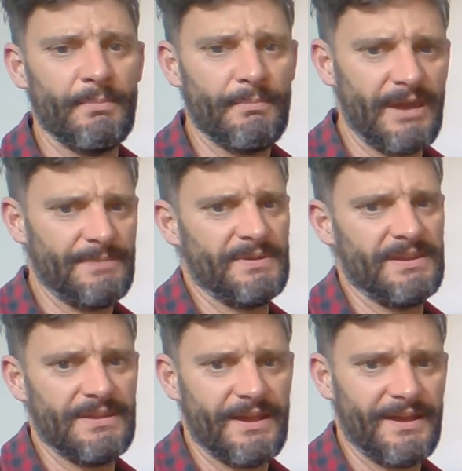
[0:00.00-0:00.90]

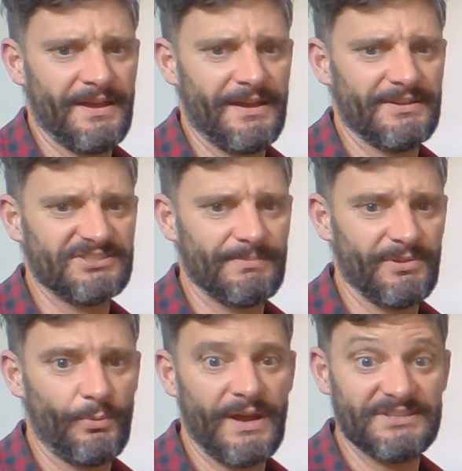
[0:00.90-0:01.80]
maybe some of
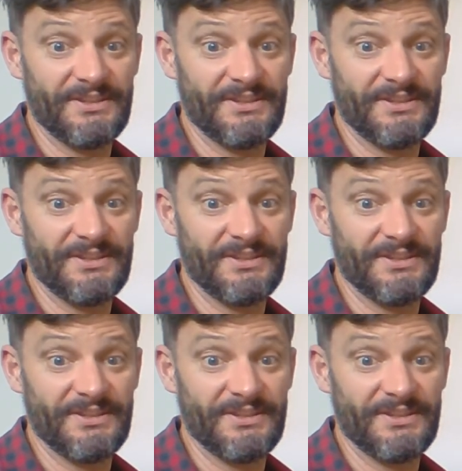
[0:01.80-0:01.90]
the ways